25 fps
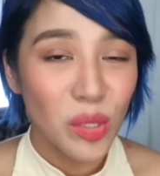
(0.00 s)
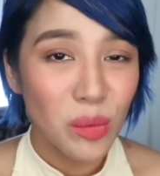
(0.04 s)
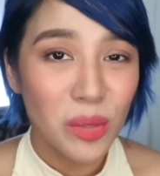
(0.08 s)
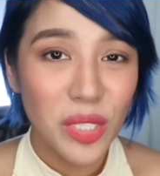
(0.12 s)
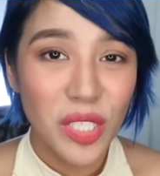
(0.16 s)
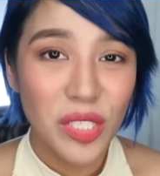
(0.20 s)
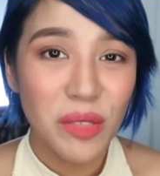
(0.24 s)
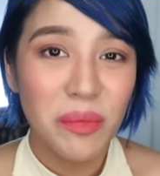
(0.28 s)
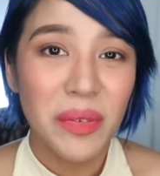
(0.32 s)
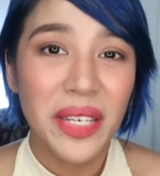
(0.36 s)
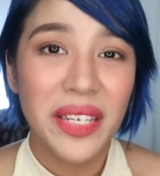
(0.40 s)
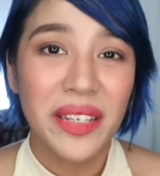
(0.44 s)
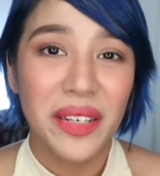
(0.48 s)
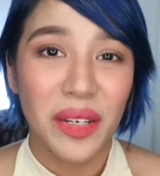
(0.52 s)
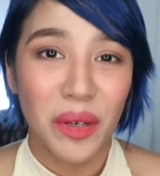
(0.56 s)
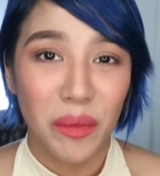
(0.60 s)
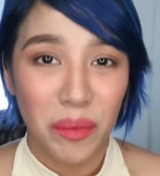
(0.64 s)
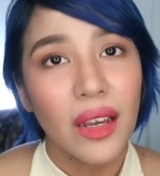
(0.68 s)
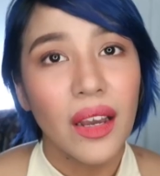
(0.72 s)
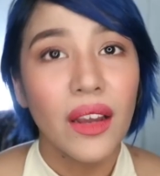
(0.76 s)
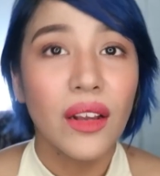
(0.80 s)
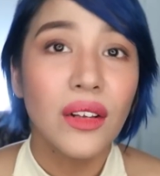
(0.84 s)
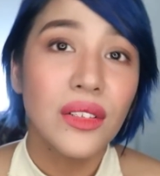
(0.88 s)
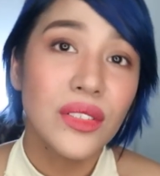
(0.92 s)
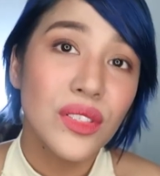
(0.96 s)
so much
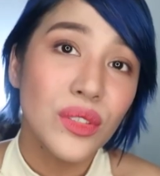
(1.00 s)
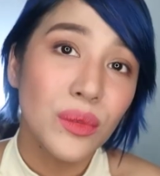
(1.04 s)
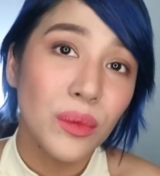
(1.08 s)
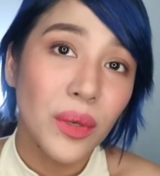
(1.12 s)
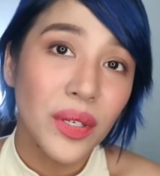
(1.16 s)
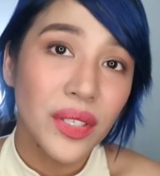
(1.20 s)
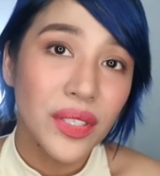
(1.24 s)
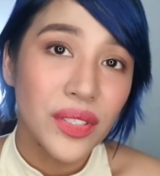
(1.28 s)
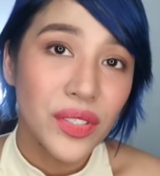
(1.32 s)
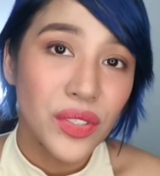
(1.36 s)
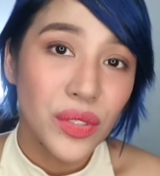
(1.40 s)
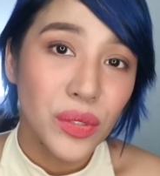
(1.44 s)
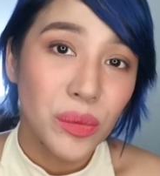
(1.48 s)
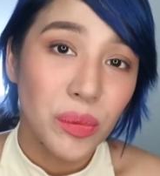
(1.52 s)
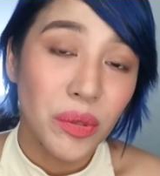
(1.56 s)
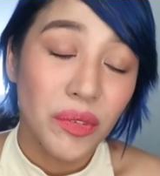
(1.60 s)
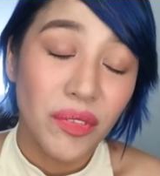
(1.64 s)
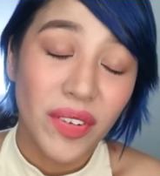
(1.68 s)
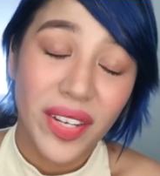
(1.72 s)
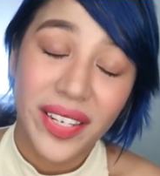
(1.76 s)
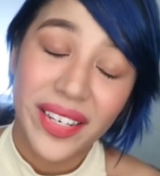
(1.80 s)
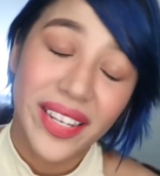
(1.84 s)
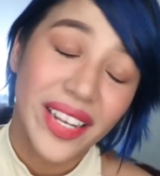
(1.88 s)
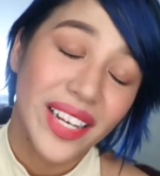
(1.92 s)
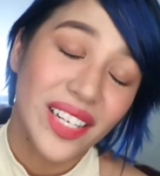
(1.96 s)
makeup. I also wanted to
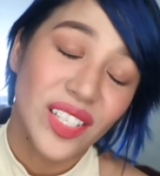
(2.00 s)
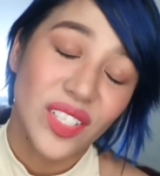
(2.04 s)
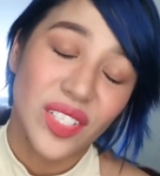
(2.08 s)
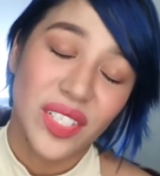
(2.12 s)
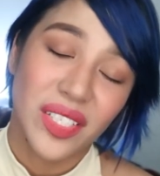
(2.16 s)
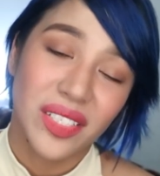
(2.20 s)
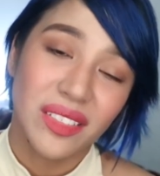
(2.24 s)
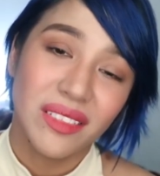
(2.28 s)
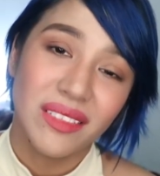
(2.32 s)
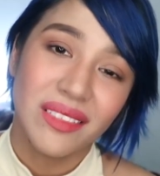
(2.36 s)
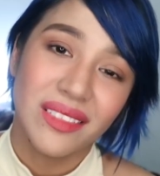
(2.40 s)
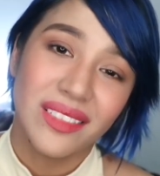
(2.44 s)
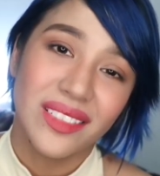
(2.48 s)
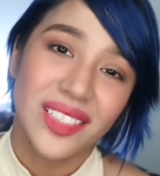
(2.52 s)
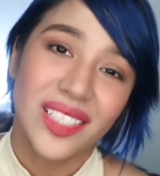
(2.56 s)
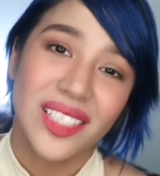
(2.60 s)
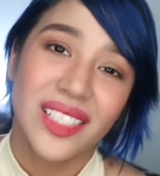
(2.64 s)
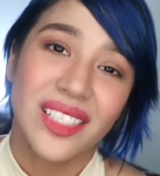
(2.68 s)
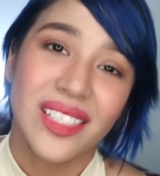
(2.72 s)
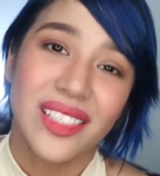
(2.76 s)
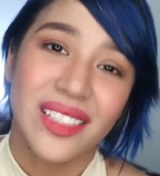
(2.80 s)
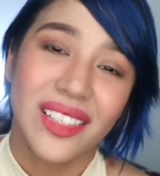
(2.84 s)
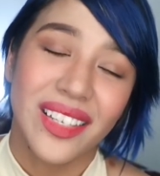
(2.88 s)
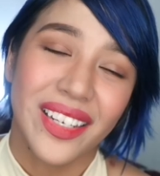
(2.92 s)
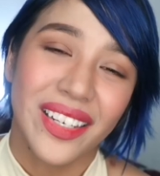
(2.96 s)
prevent aging,
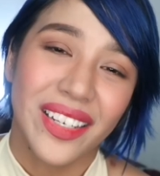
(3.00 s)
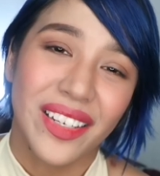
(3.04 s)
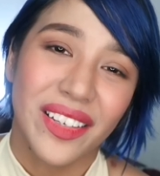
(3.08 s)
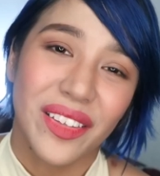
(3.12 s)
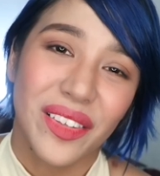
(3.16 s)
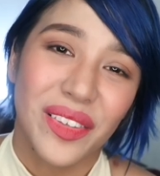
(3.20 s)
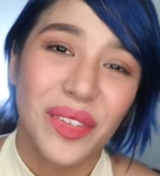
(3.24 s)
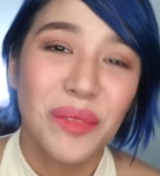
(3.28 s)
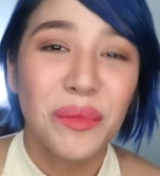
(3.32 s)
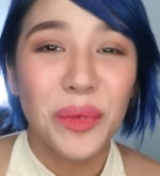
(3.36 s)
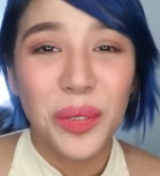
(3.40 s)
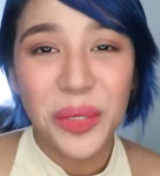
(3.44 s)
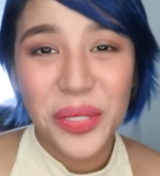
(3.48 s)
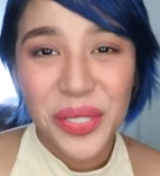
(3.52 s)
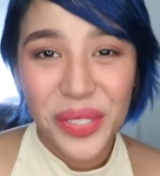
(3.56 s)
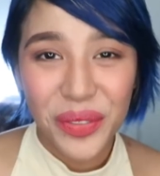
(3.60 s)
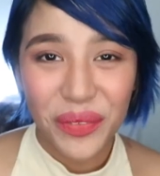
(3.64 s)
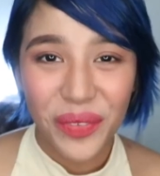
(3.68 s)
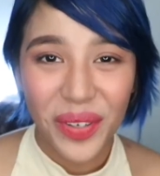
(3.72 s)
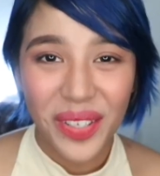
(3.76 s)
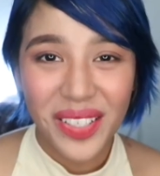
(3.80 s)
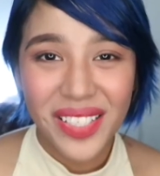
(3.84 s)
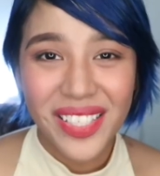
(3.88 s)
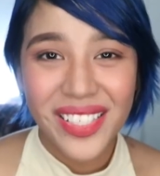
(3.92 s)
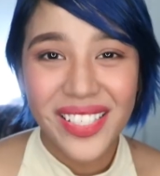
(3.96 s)
just like the most
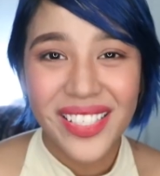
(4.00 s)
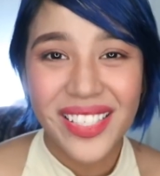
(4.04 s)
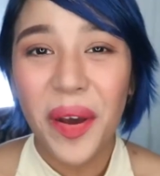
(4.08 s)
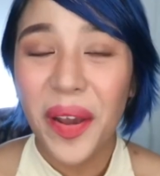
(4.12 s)
of us.